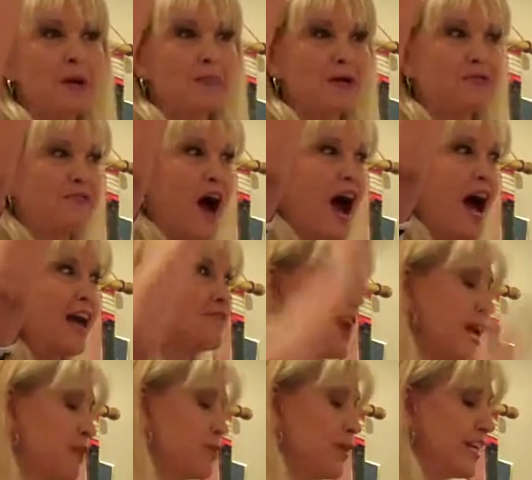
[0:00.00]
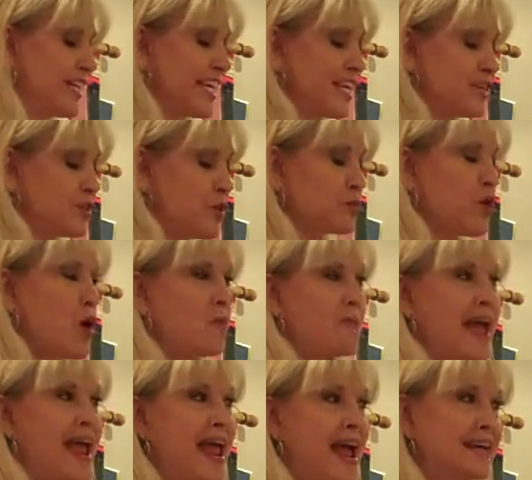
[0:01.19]
number 5, a rekindled
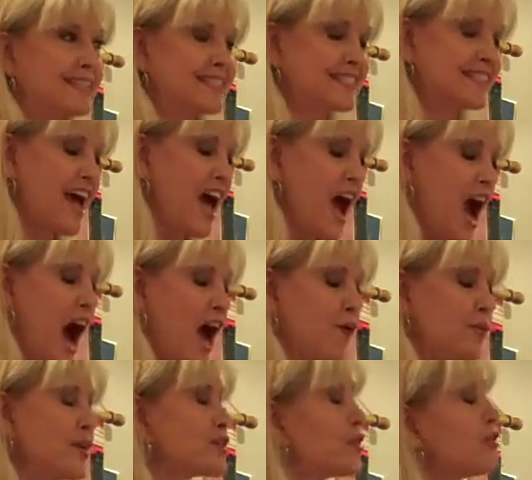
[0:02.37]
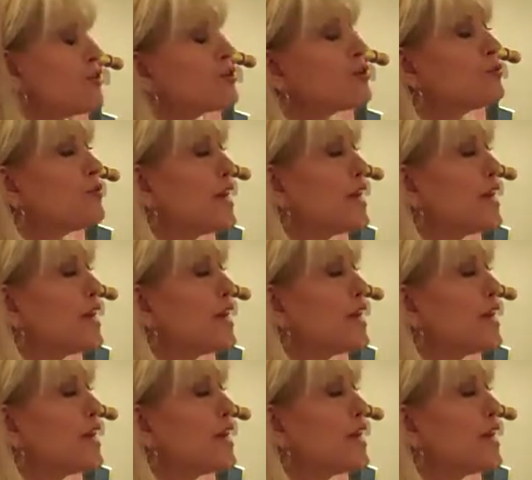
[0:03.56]
romance. I returned to